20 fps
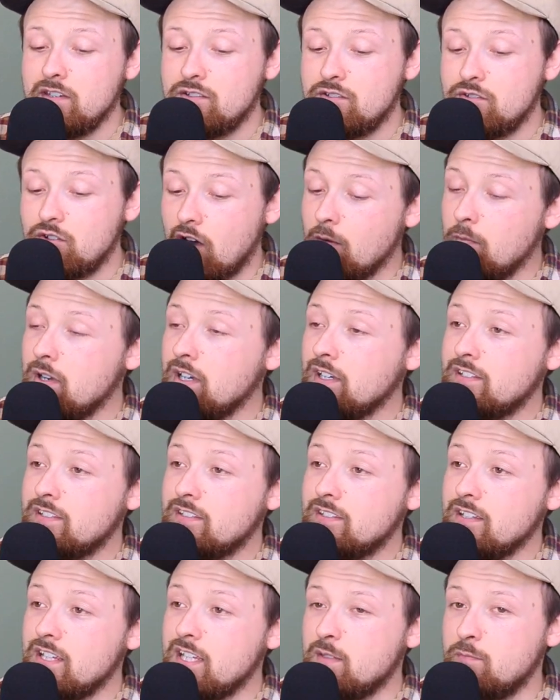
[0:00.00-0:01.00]

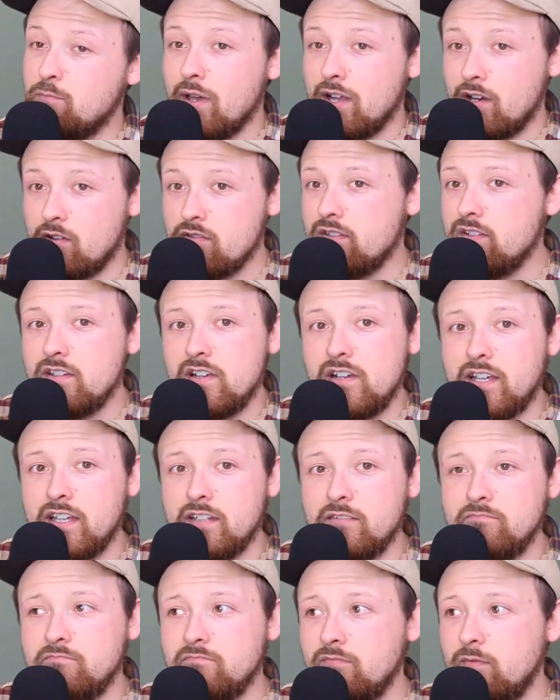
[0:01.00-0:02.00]
Starbucks is better than
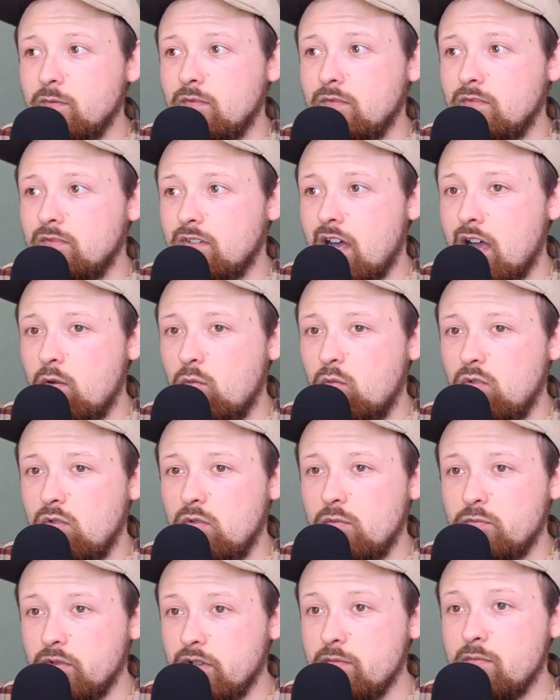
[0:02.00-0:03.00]
Dunkin'. I
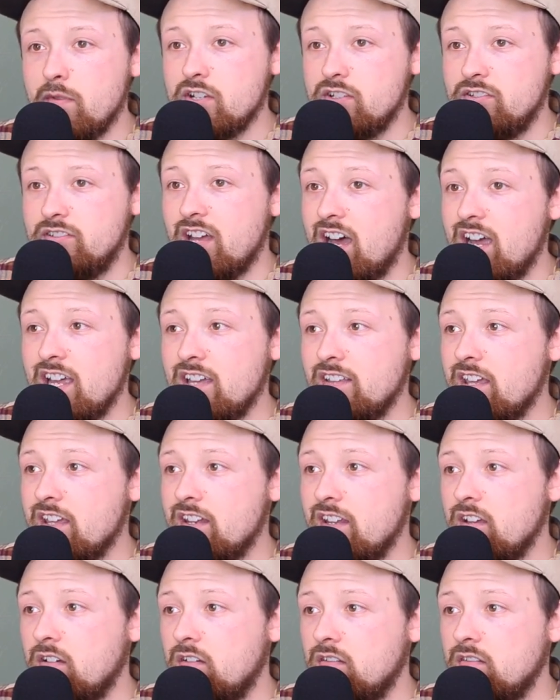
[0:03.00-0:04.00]
will pretty much die on
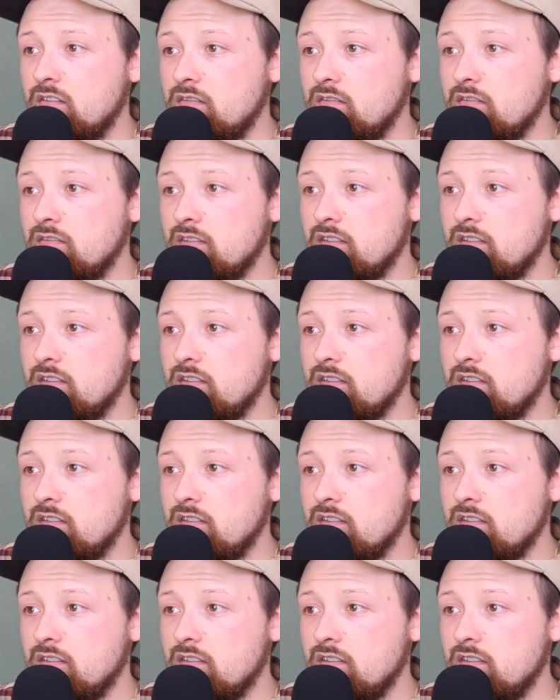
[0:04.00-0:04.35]
that hill.